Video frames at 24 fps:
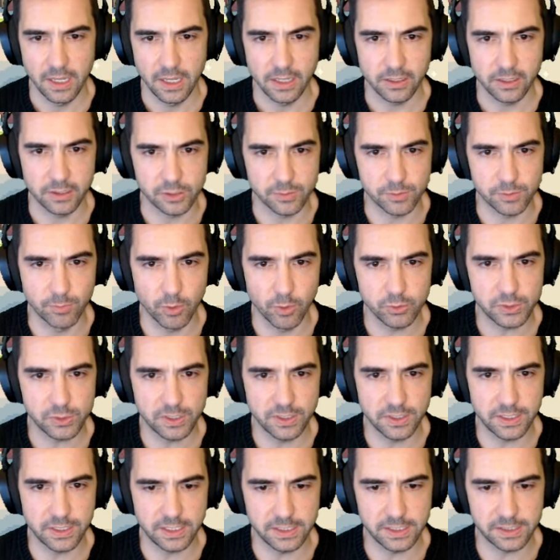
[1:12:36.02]
because most
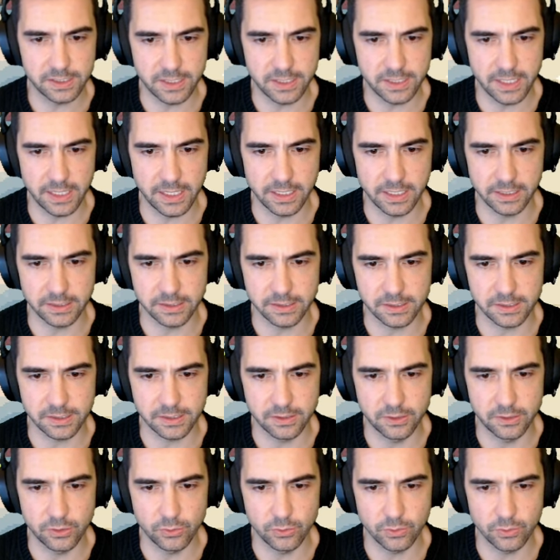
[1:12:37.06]
of these things
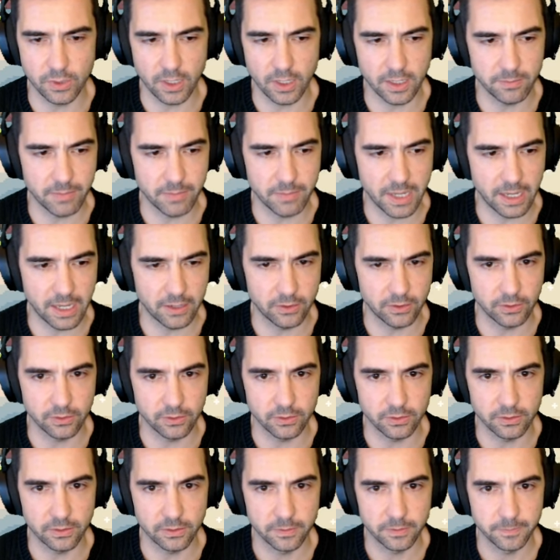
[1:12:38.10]
do not
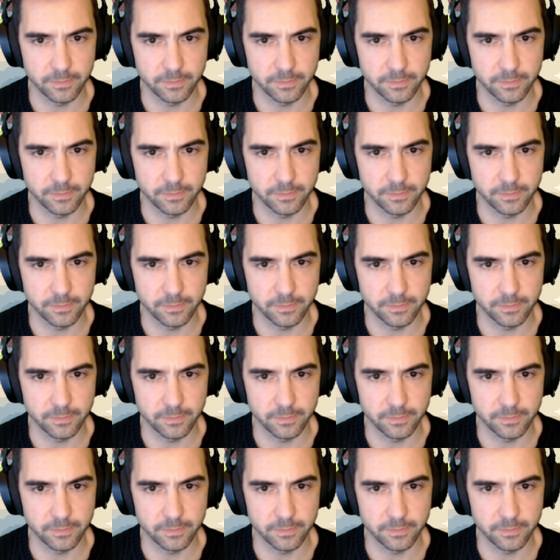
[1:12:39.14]
matter.